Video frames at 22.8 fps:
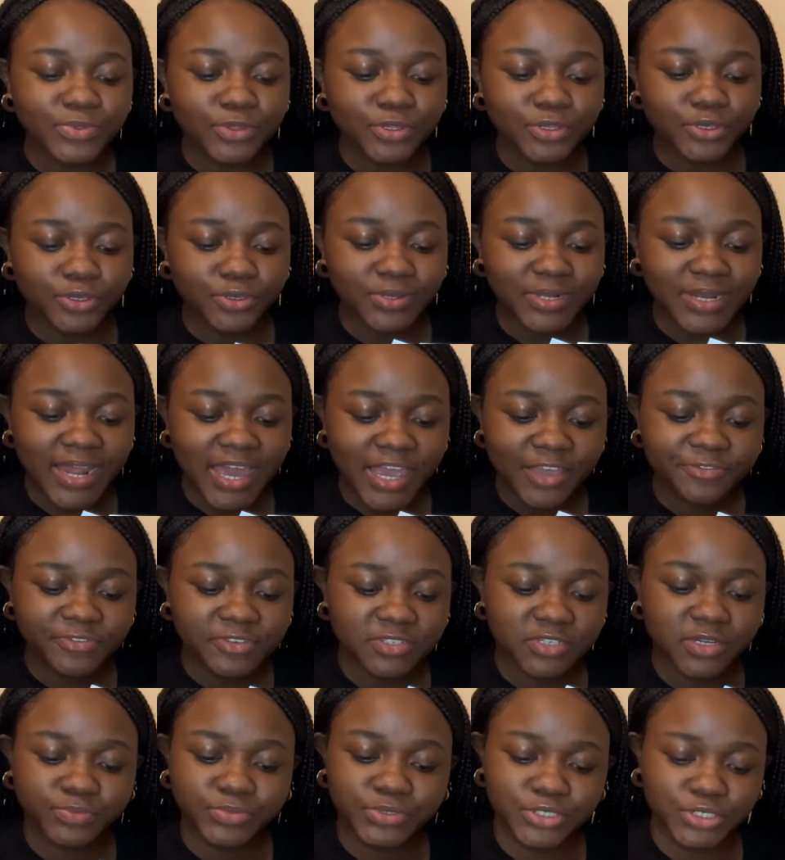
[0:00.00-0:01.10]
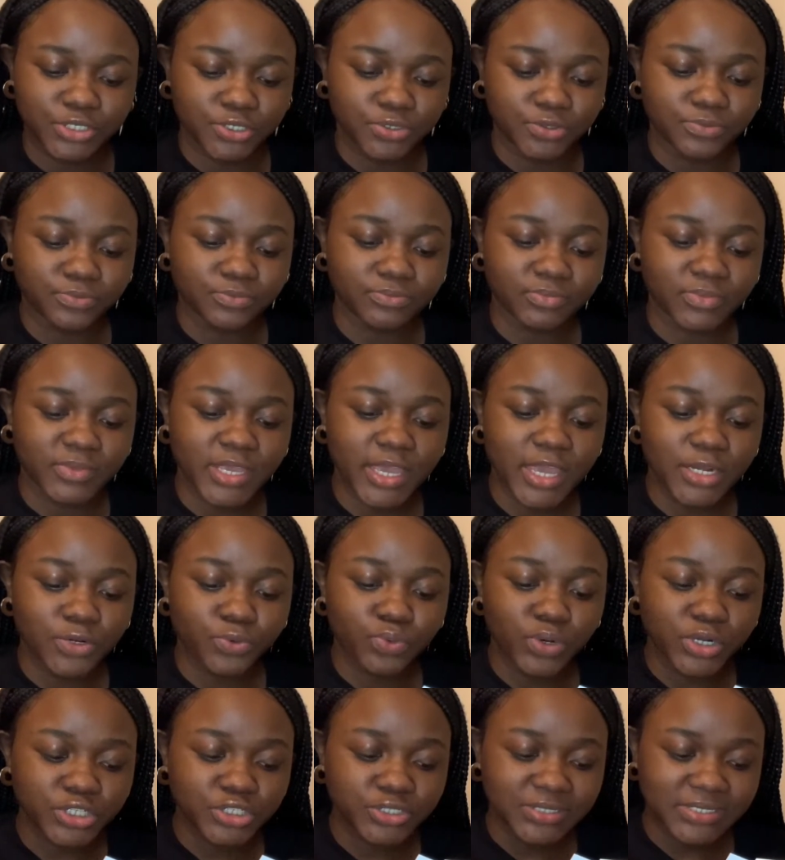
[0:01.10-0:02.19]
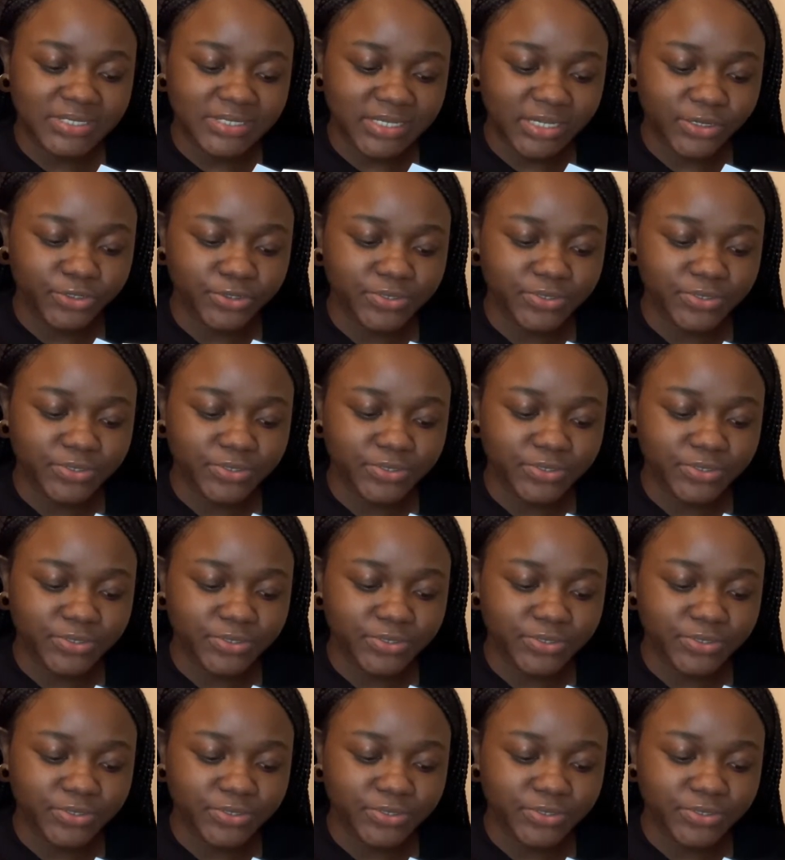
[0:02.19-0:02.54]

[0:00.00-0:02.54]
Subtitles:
Your life is up to you and what you tell